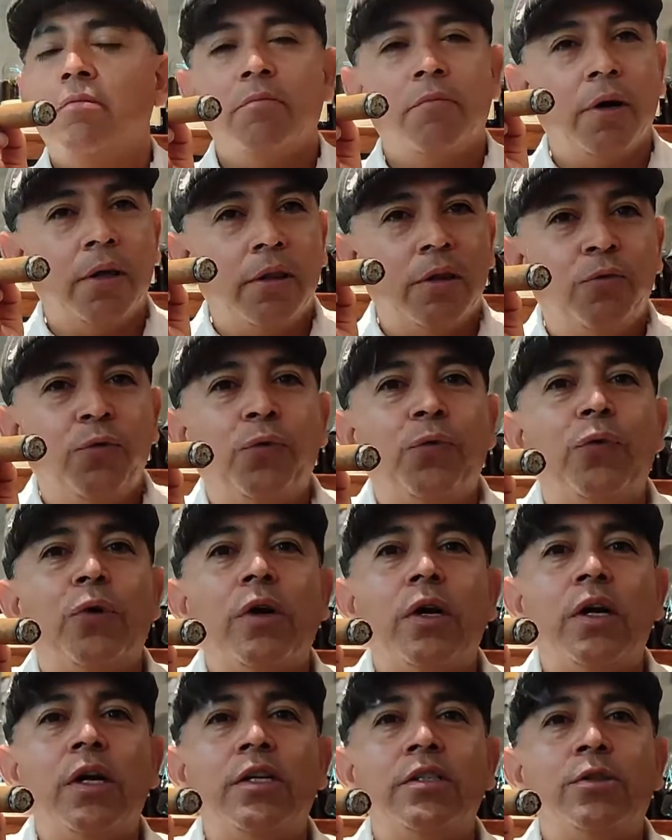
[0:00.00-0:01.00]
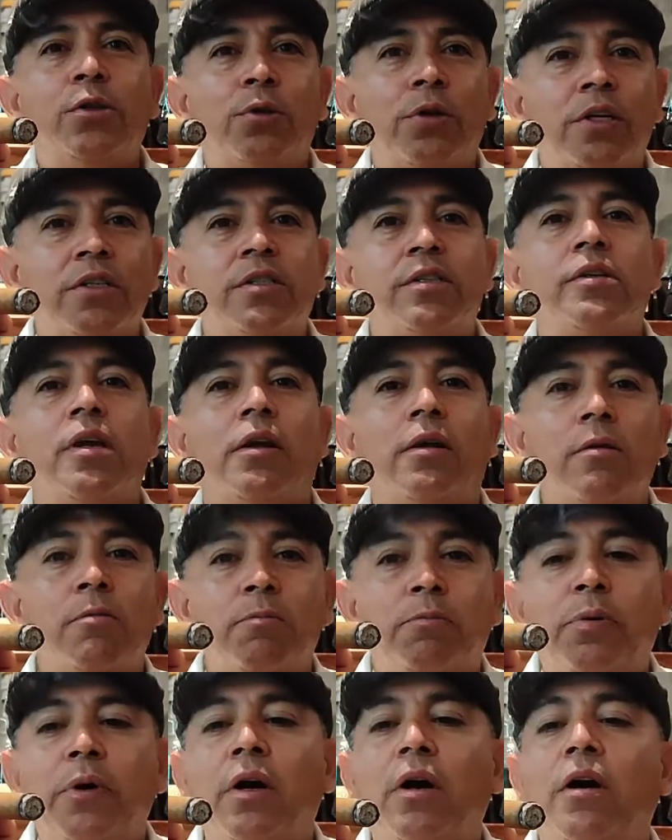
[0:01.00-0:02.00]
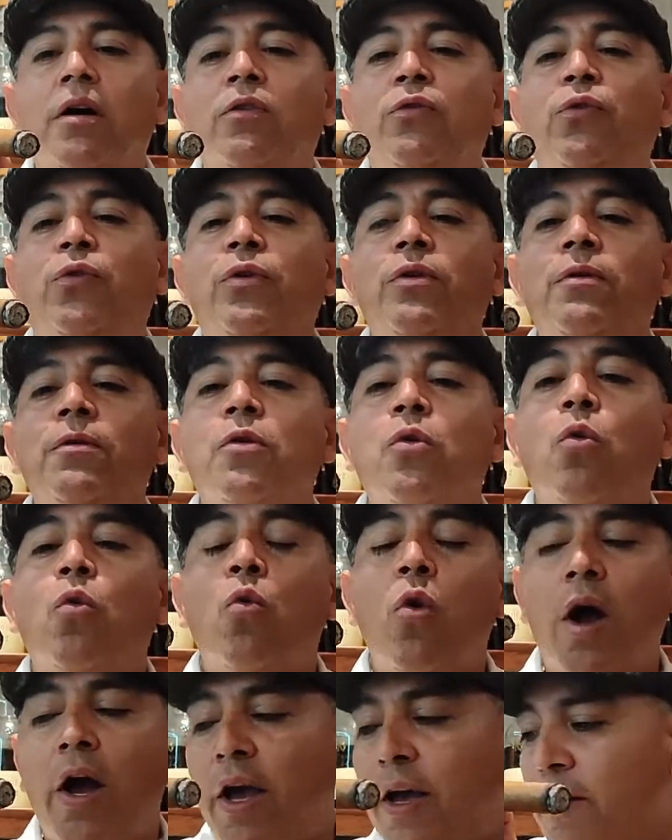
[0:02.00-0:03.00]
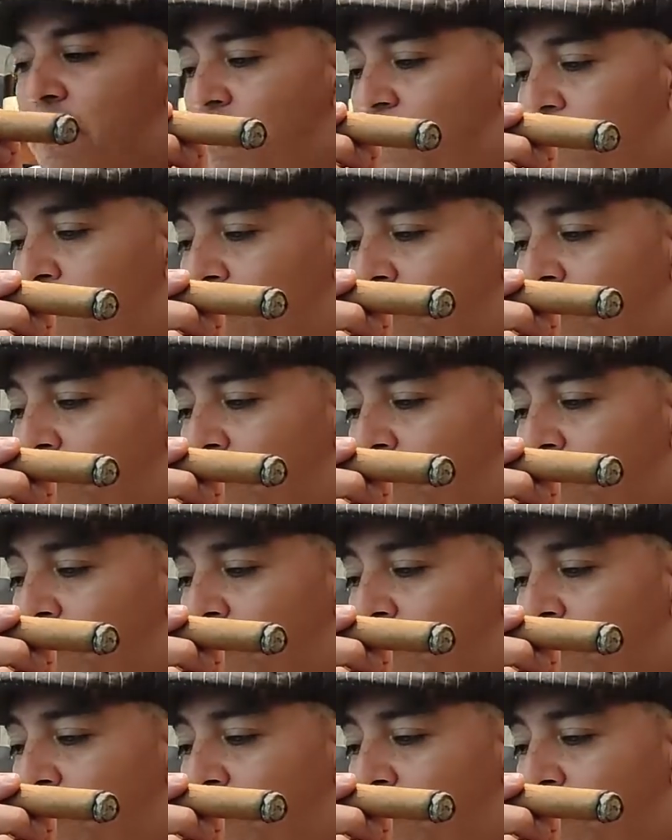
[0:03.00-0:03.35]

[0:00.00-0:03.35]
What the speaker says: by the first or the second puff. Why?